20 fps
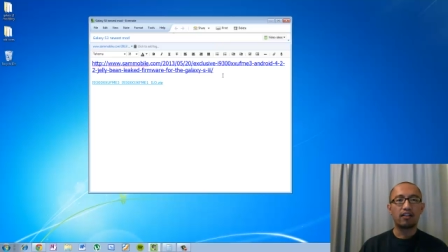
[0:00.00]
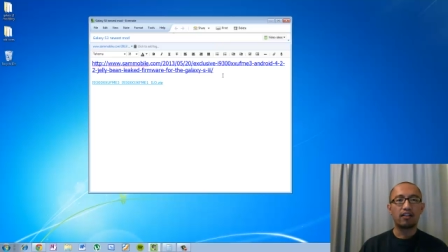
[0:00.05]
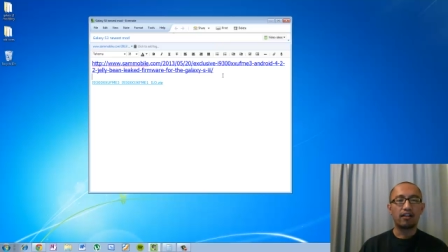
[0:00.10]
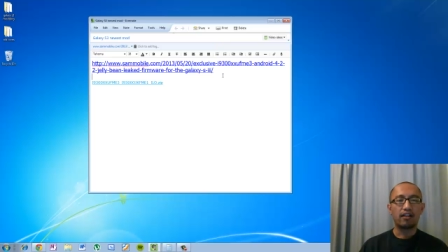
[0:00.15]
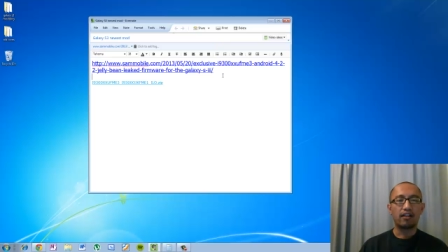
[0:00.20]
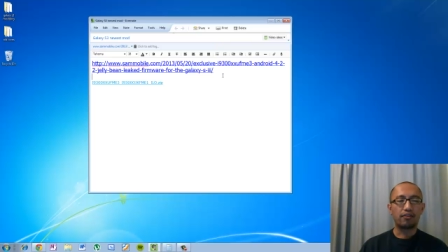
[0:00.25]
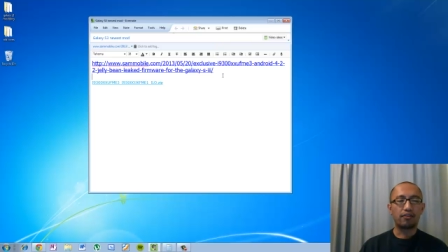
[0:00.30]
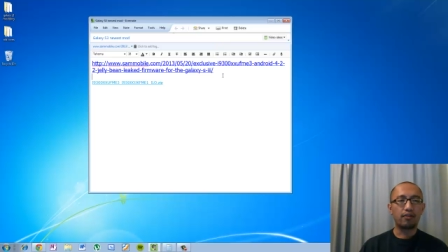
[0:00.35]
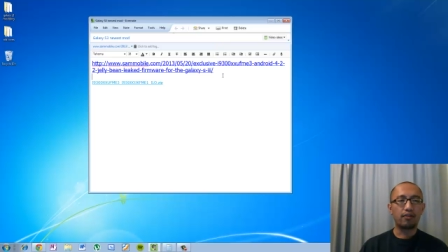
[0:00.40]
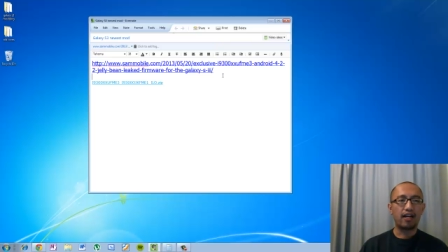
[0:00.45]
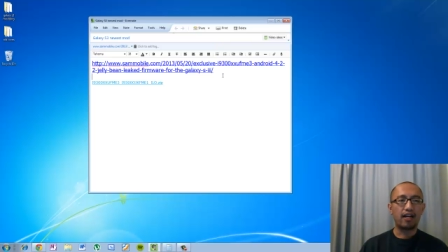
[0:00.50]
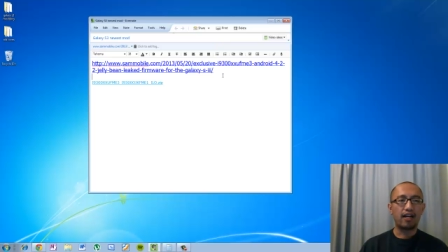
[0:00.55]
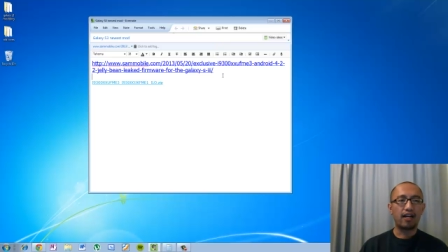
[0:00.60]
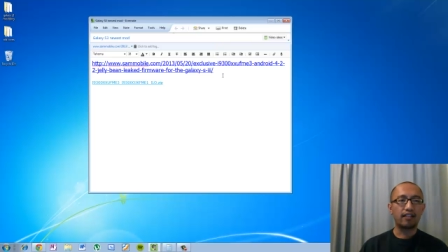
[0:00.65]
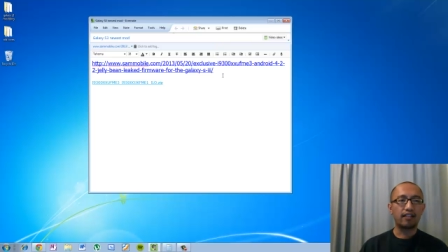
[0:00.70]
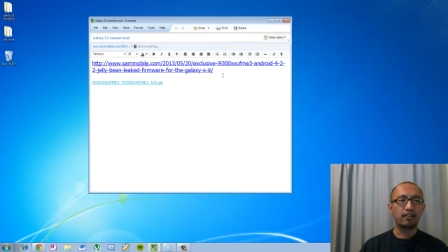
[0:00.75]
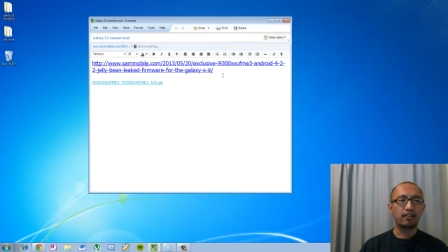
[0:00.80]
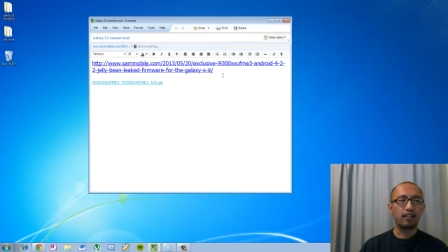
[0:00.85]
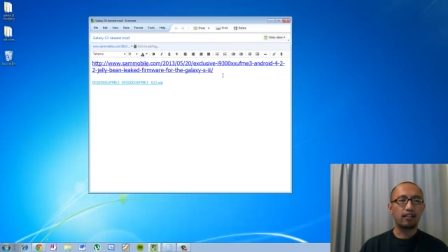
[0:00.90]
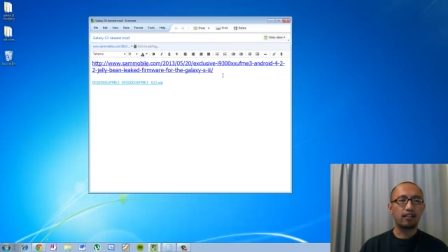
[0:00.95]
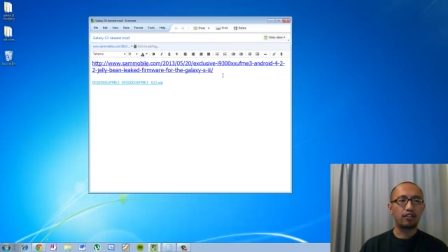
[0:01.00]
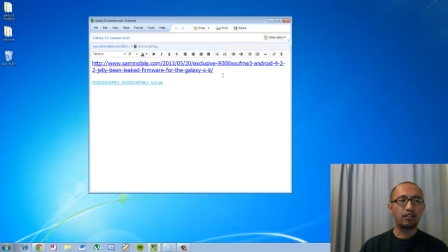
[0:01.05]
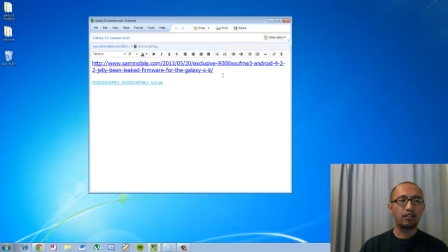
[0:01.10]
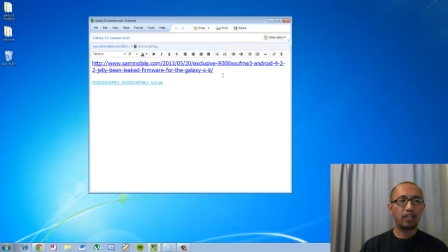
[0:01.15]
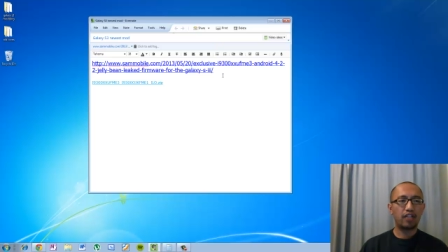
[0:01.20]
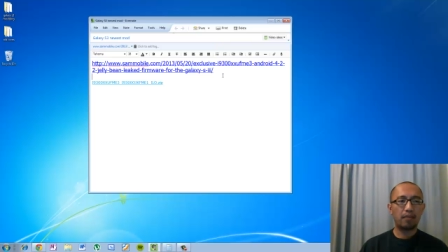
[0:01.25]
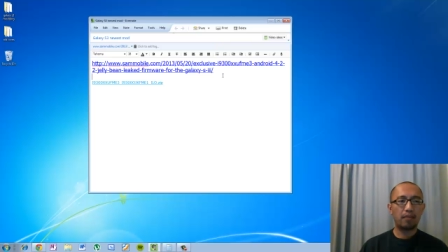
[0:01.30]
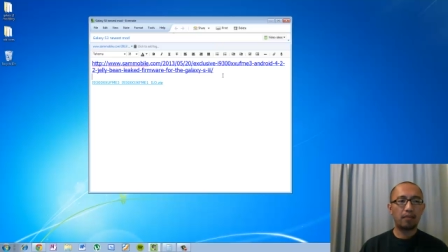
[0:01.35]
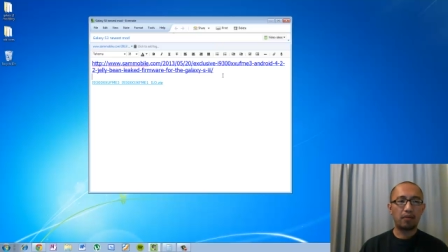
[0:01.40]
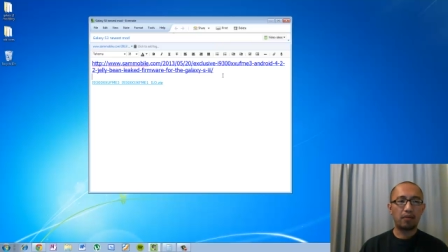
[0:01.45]
I thought I'd uh,
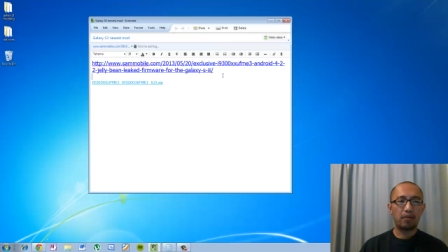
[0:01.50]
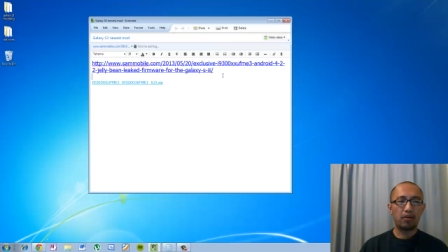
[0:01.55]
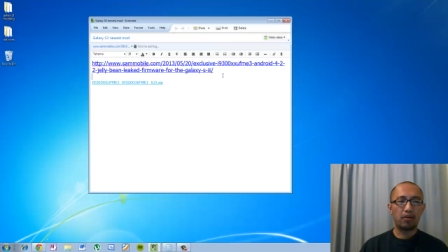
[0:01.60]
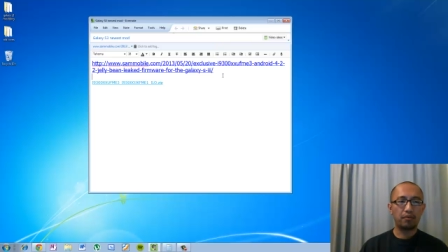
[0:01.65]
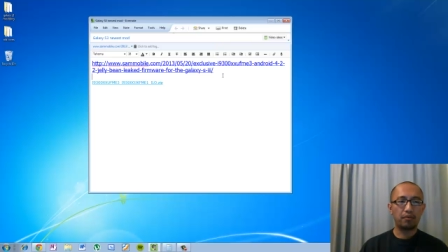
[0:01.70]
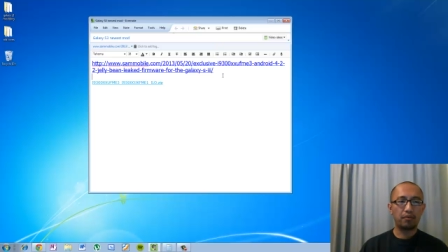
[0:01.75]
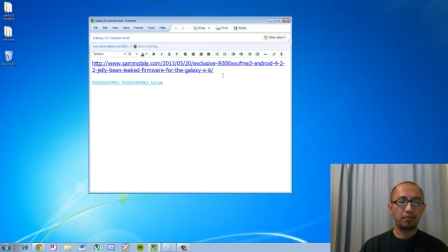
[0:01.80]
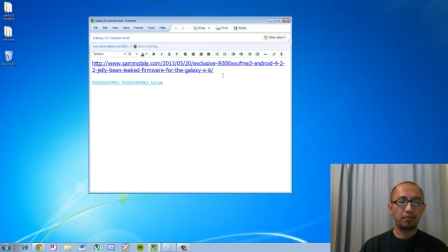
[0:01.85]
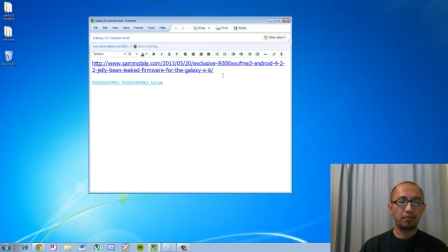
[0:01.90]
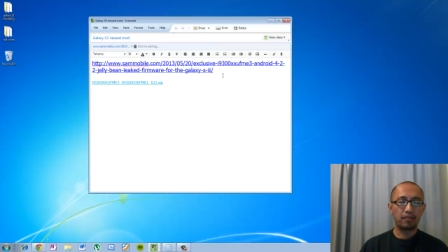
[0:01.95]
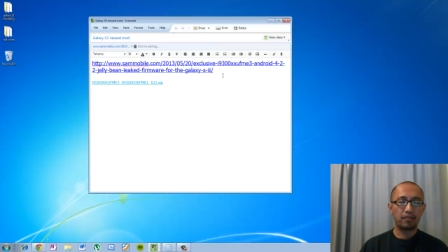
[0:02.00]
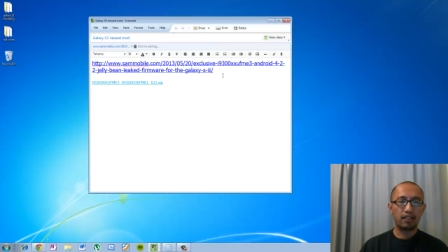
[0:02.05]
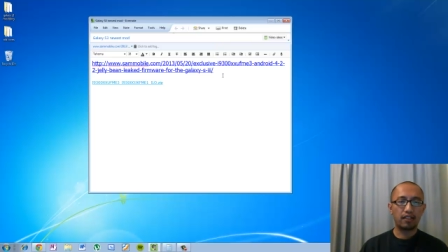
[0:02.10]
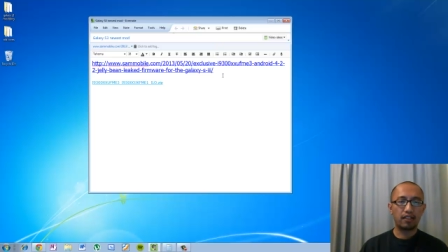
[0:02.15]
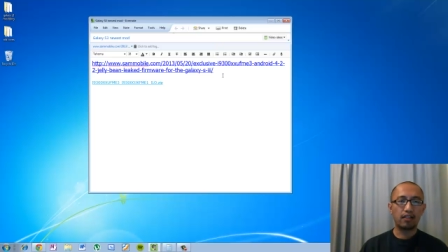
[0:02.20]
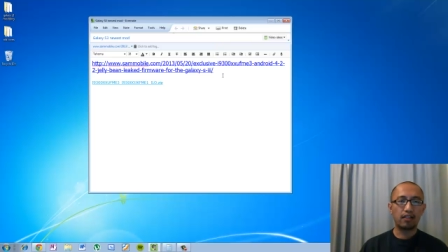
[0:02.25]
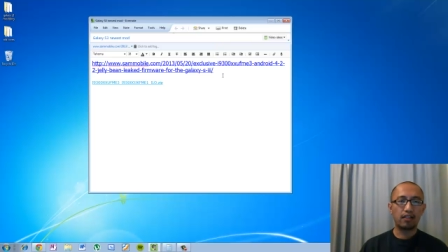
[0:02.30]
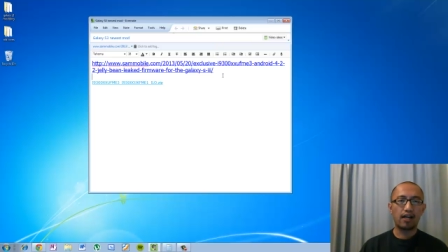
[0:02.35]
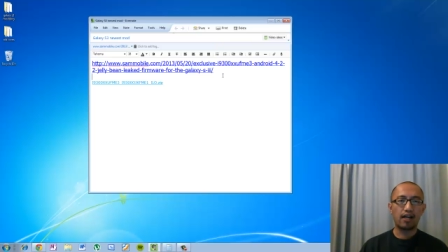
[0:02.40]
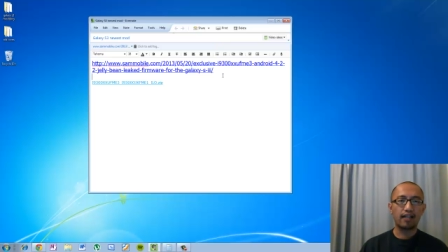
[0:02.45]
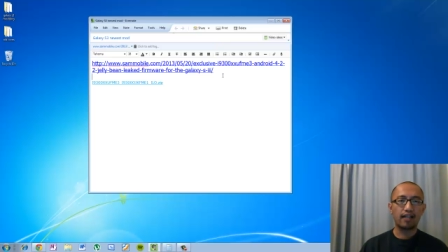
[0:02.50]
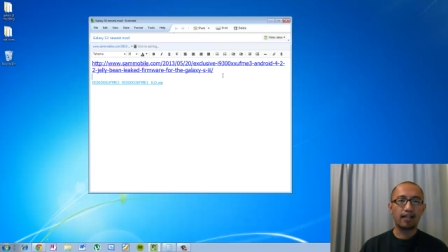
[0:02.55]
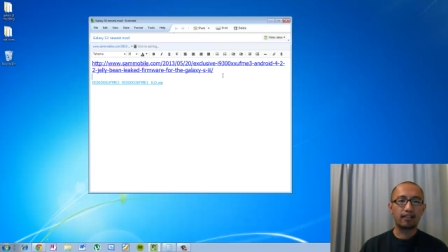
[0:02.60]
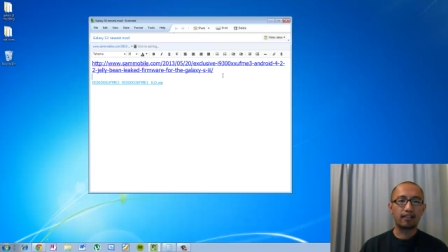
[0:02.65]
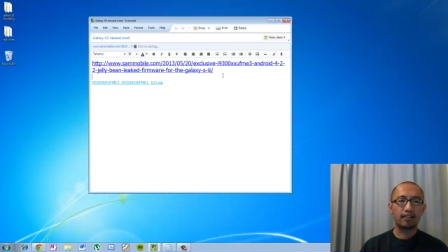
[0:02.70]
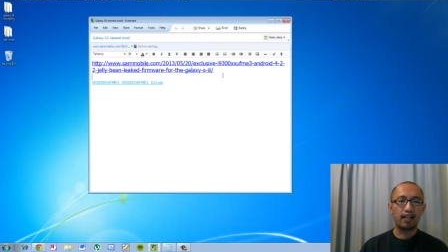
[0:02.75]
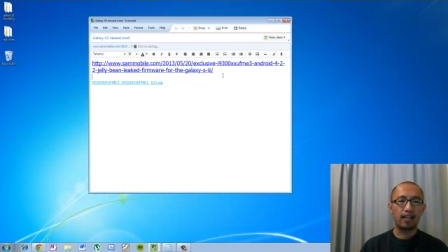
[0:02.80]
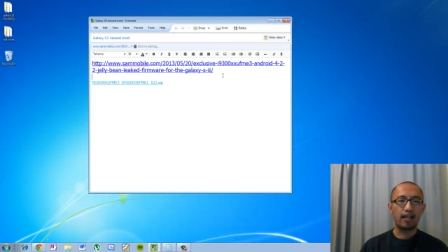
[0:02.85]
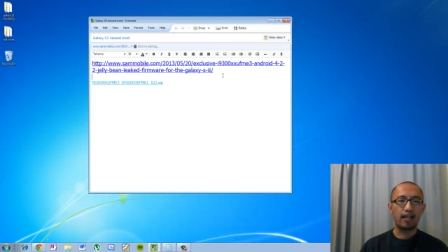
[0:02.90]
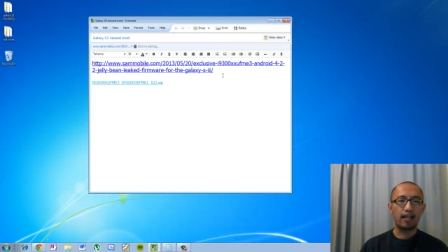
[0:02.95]
share my problems with you
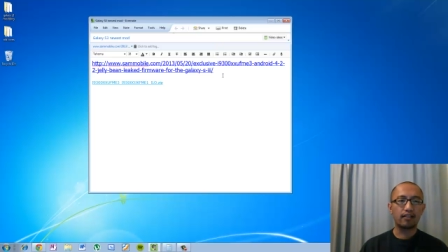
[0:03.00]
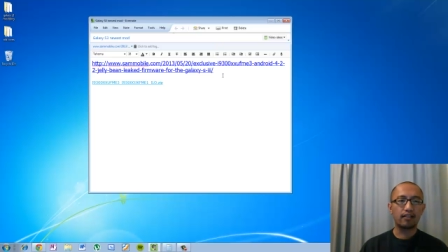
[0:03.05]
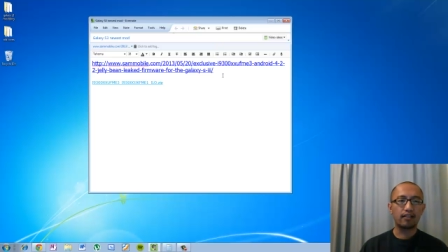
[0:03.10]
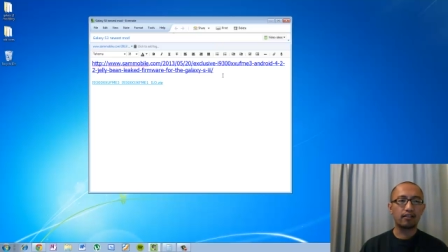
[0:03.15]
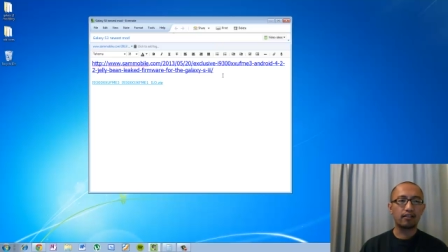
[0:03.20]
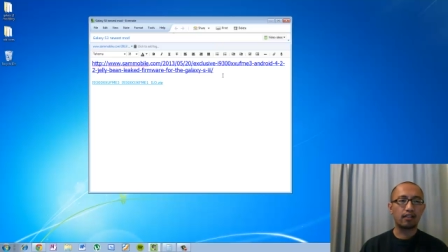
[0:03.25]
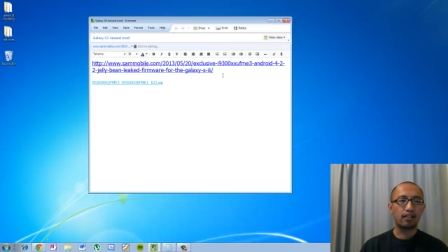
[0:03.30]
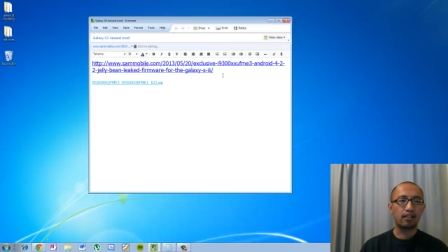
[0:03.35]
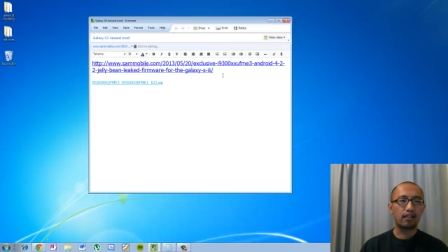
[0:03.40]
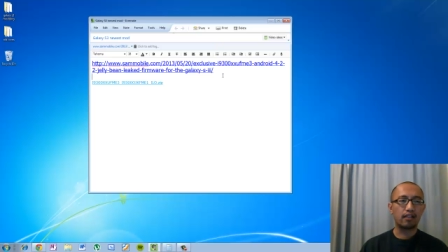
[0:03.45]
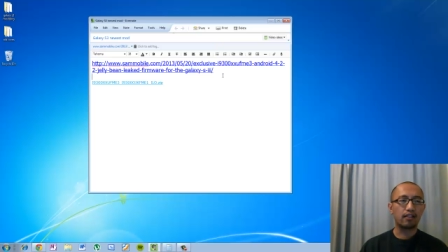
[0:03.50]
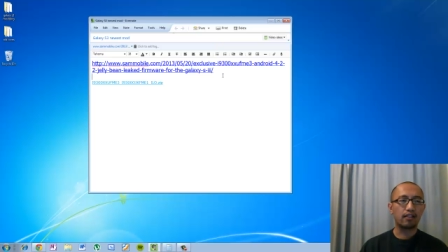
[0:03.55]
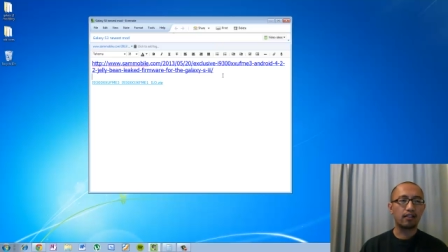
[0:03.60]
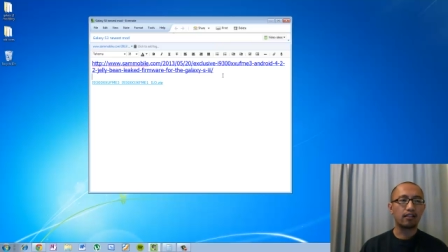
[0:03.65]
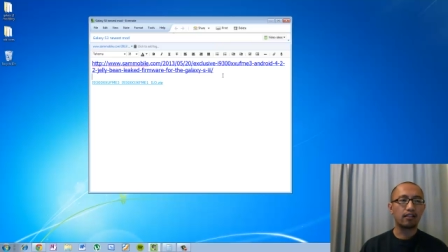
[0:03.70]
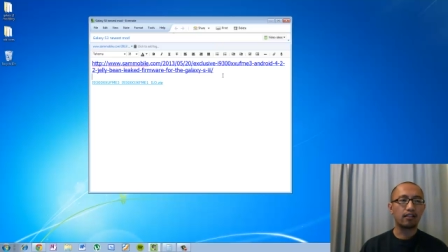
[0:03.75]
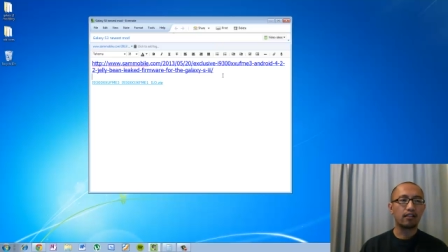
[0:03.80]
guys and uh,